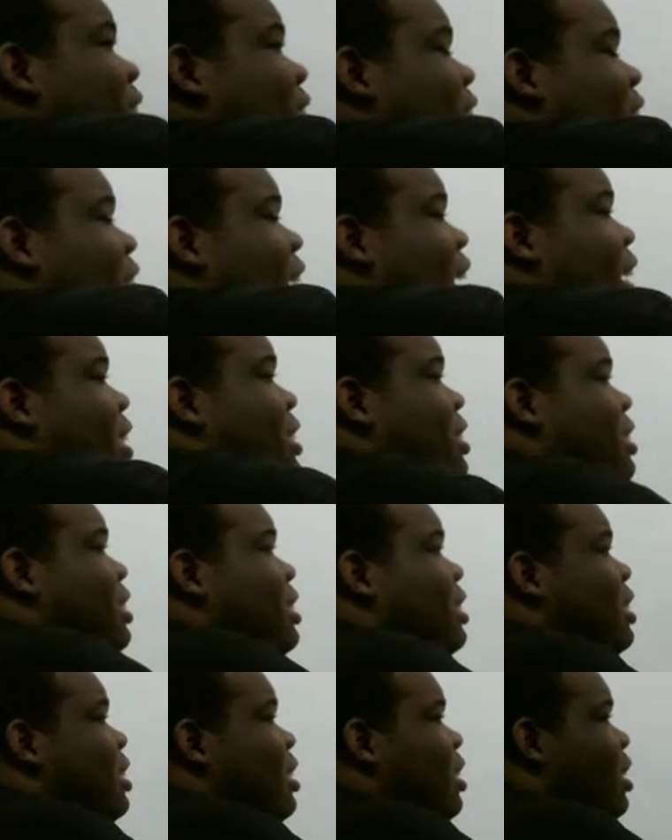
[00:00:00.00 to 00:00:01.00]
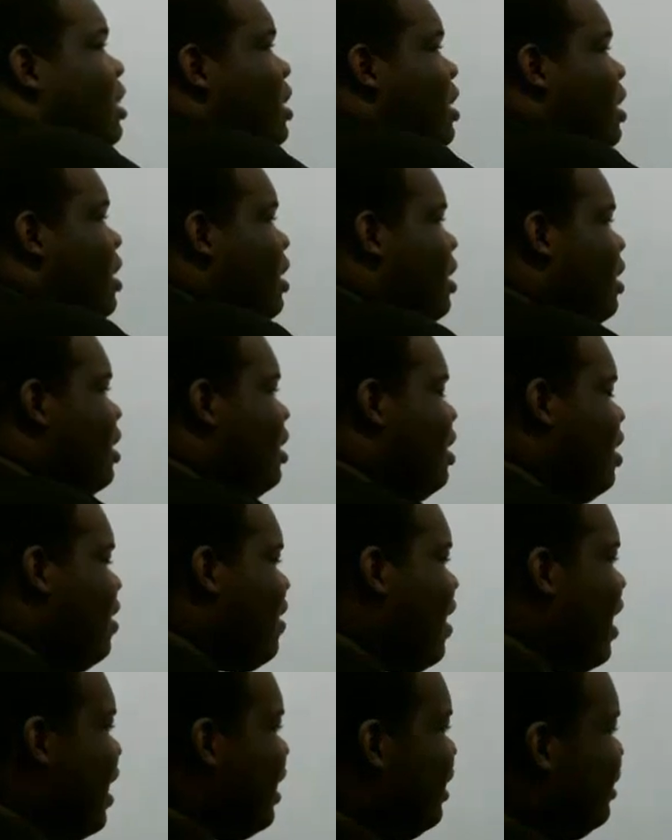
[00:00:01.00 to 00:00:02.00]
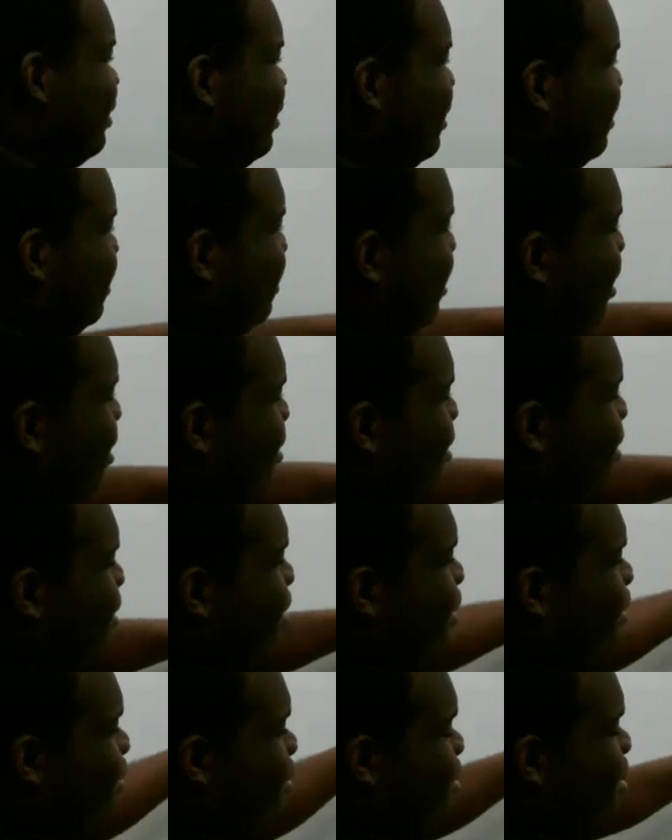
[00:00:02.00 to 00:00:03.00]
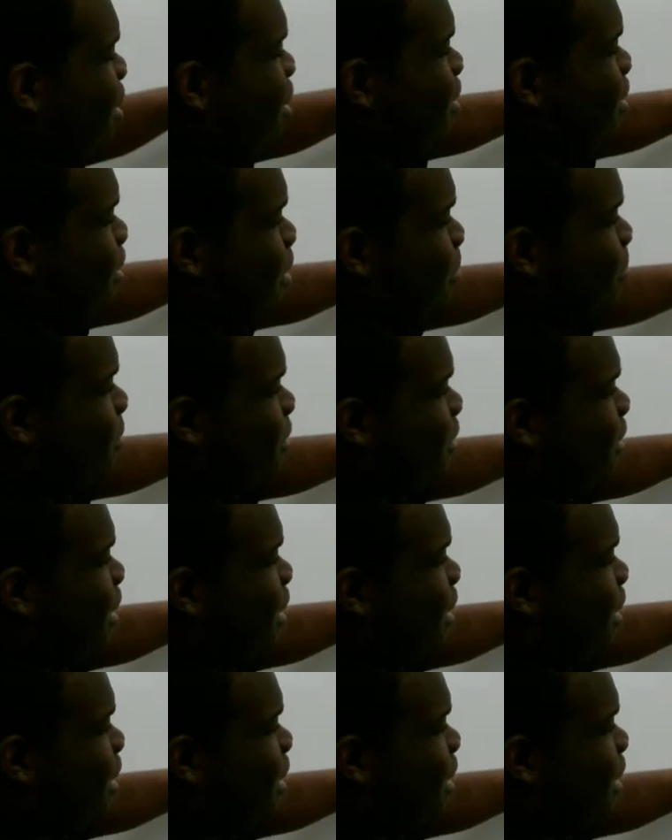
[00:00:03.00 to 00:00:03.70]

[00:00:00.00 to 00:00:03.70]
this edge, you can't just get there's no more